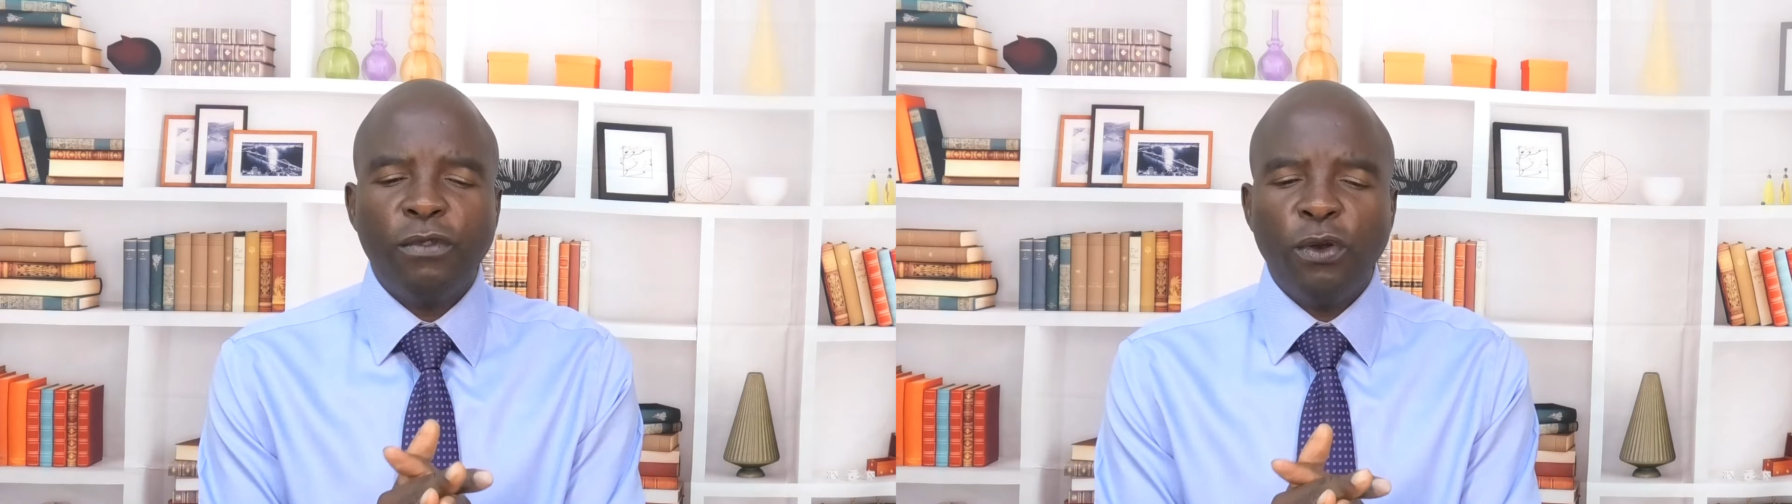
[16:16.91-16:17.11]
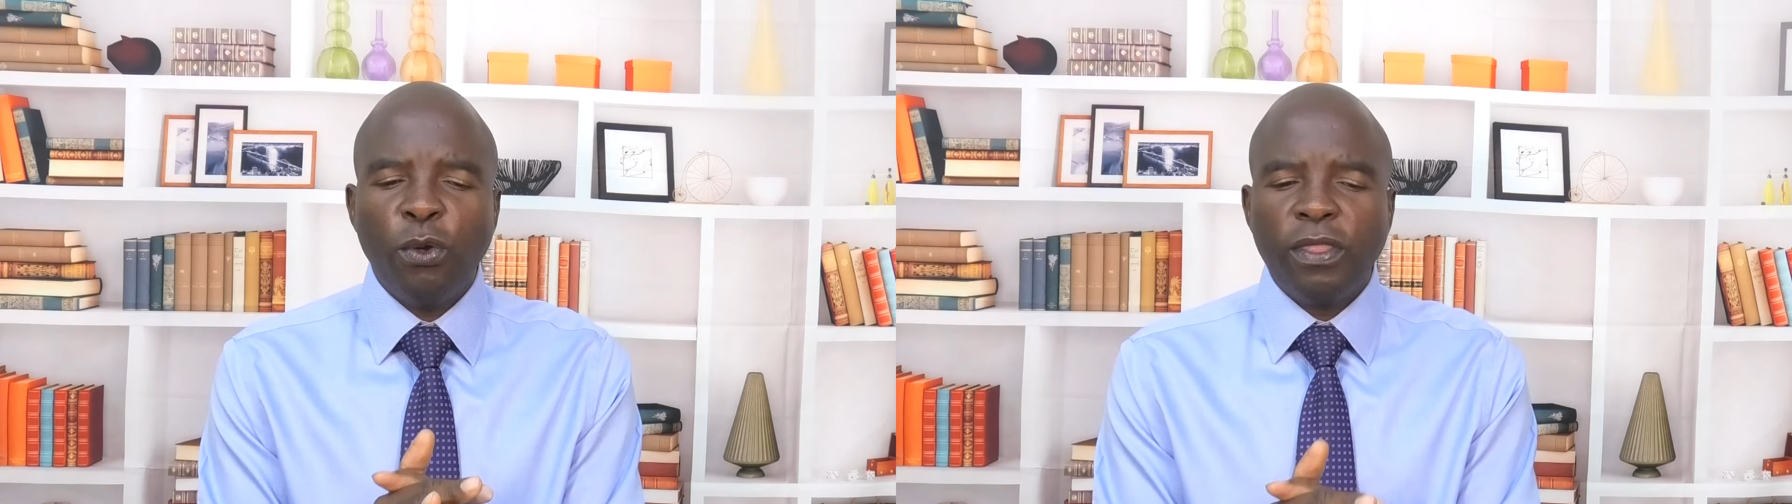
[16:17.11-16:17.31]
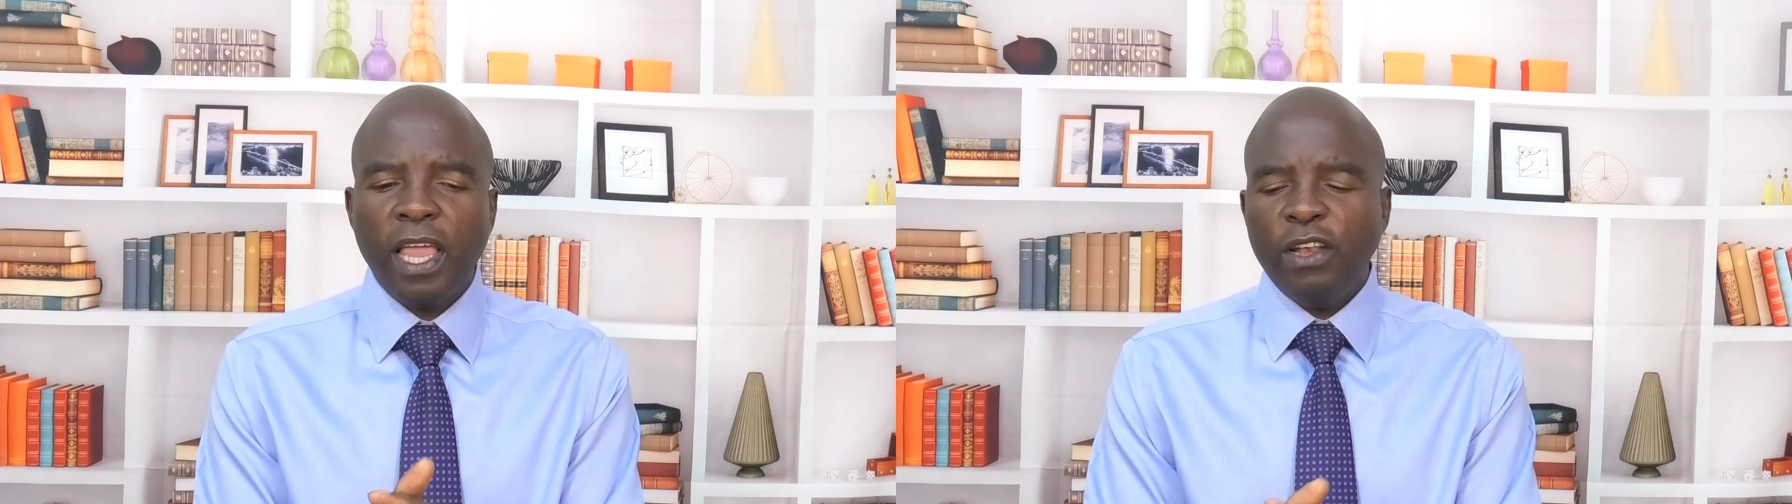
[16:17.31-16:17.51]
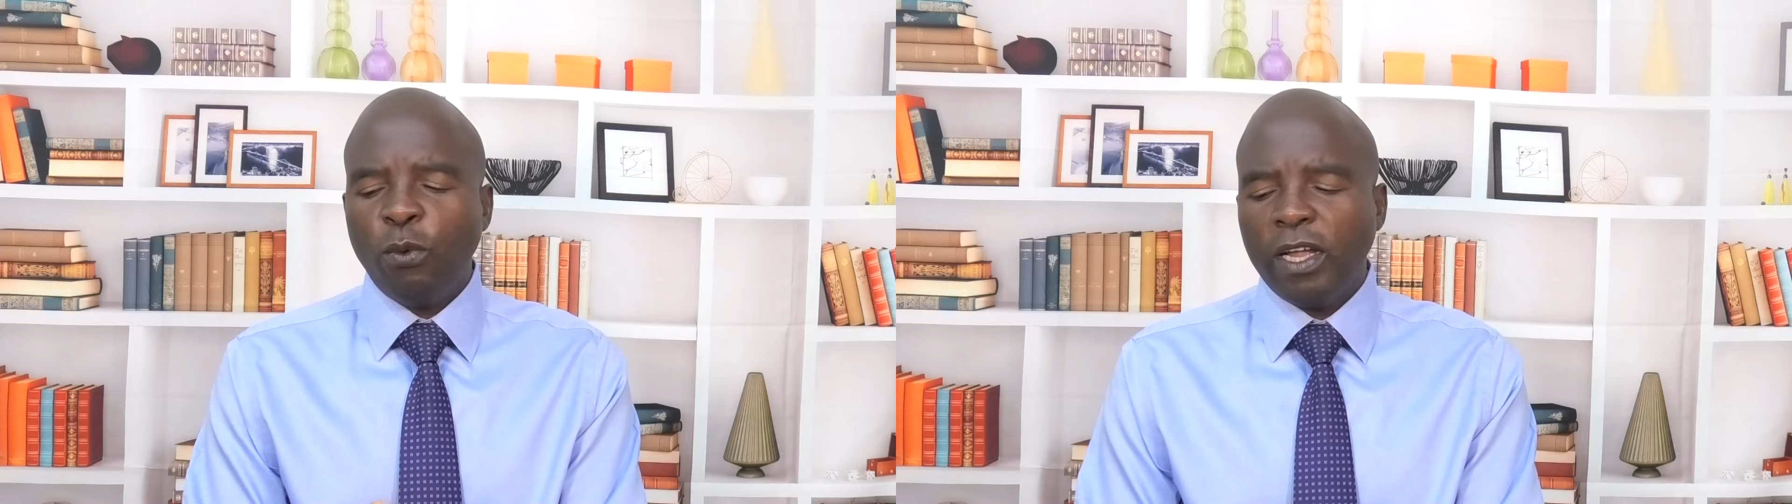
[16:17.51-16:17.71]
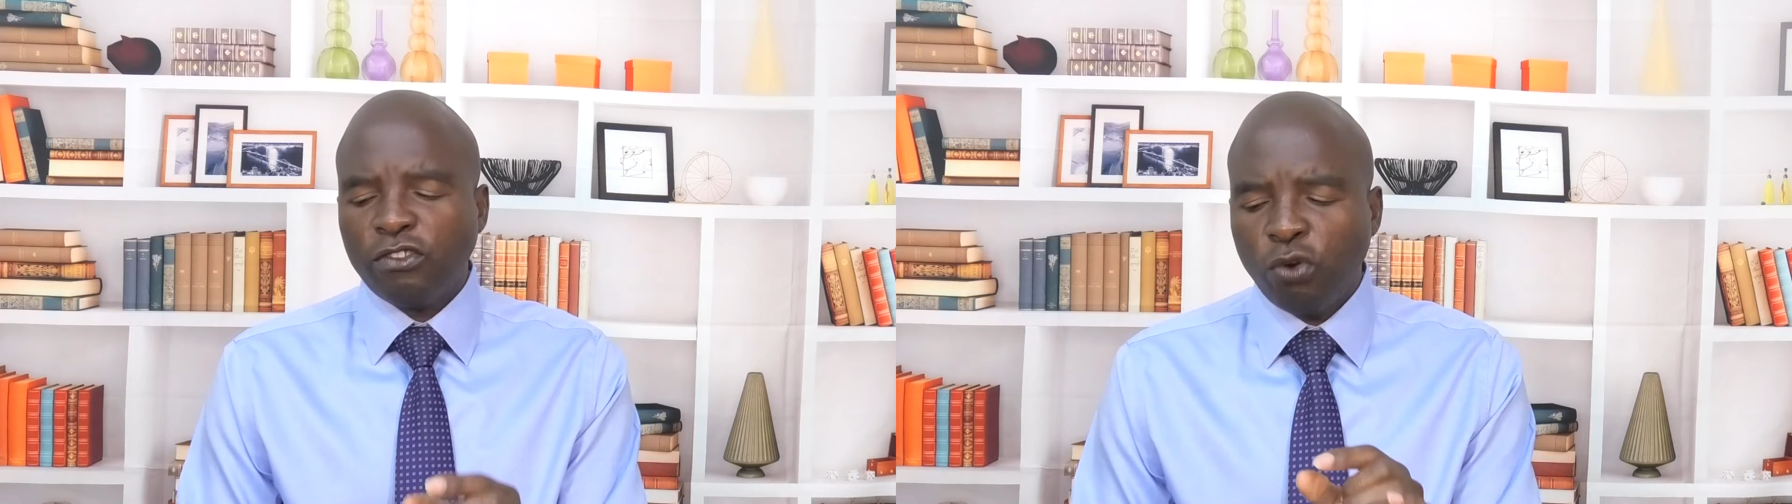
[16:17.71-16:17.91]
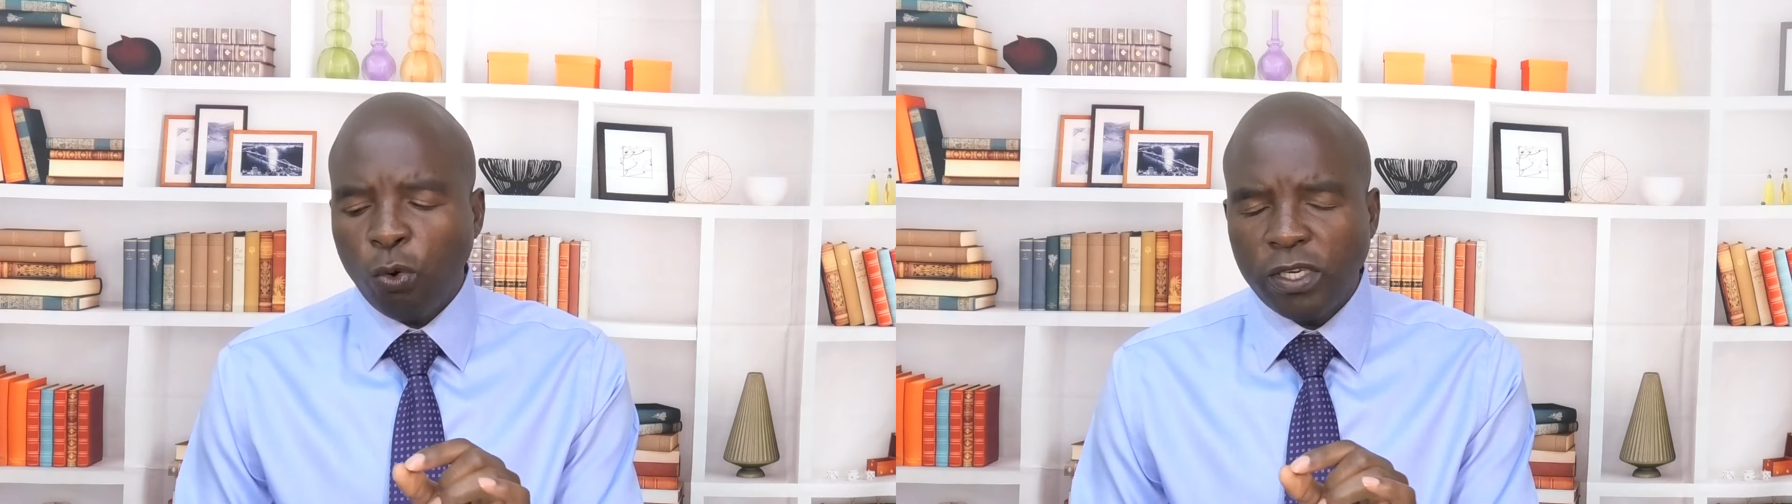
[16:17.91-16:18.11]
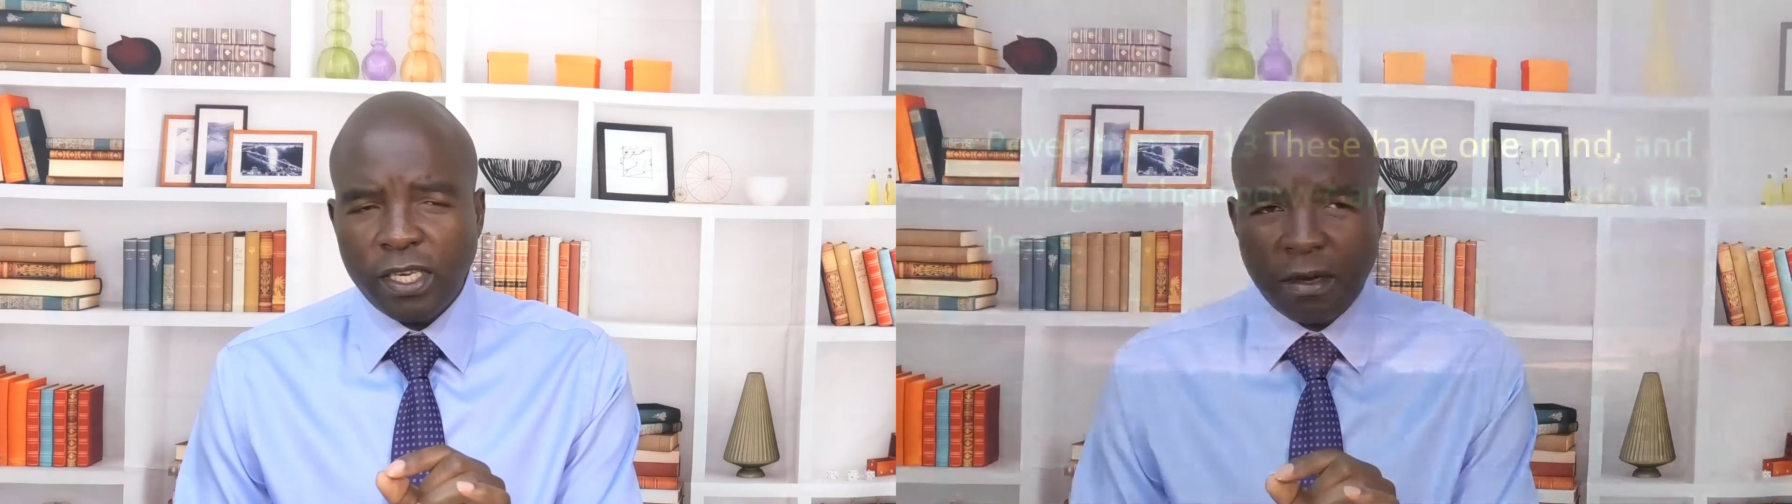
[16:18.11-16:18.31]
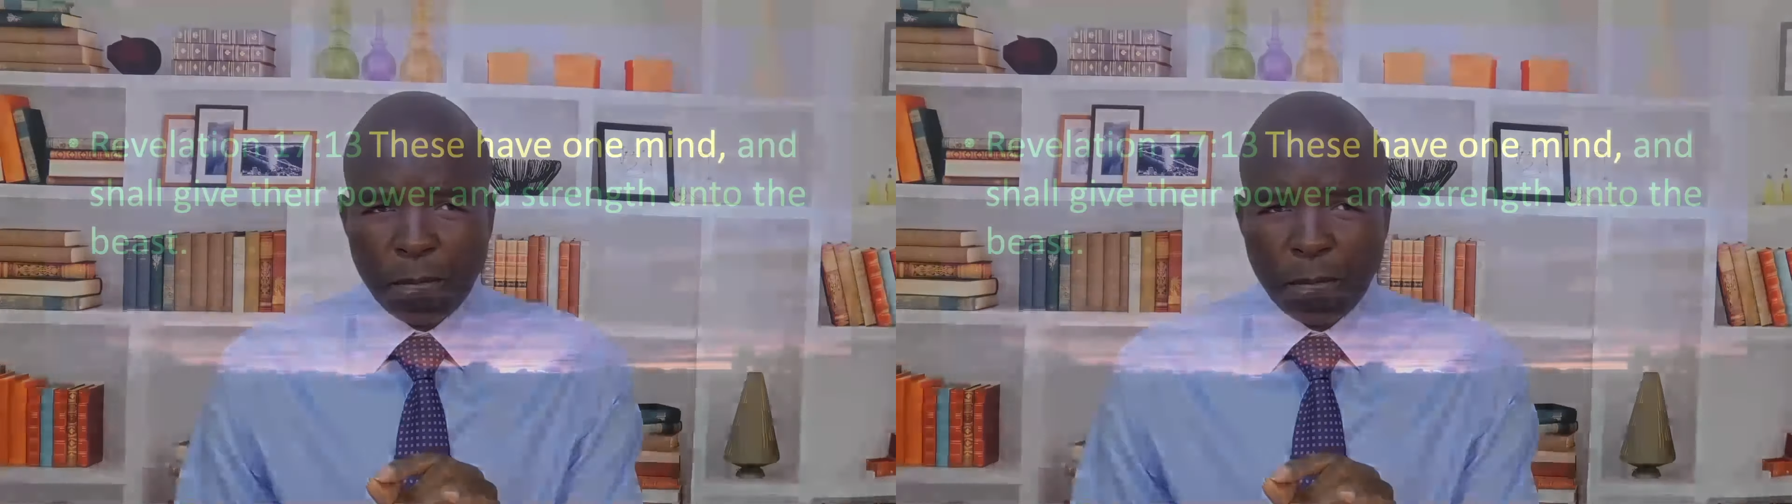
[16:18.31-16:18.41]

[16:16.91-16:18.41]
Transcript: the North. And we are told in the